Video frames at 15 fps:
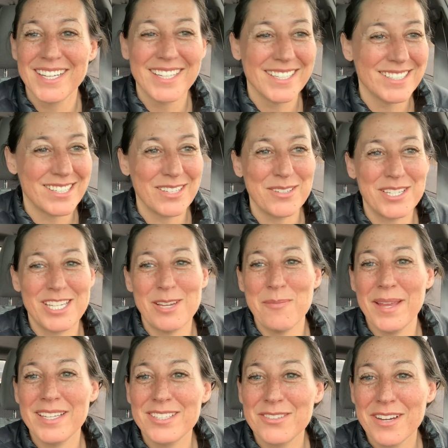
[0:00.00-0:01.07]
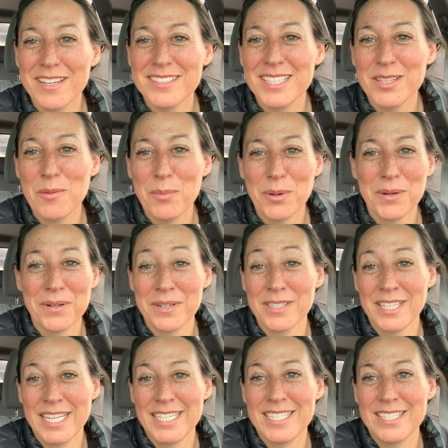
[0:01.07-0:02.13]
So she makes crossing the border a
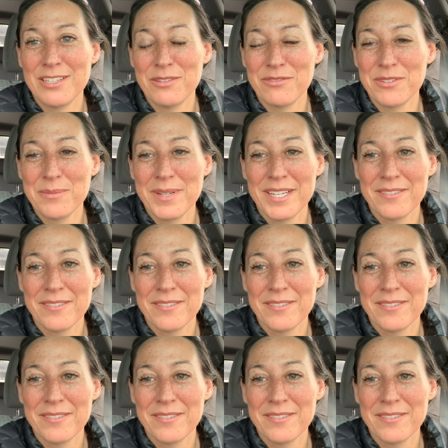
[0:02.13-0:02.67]
lot easier for me.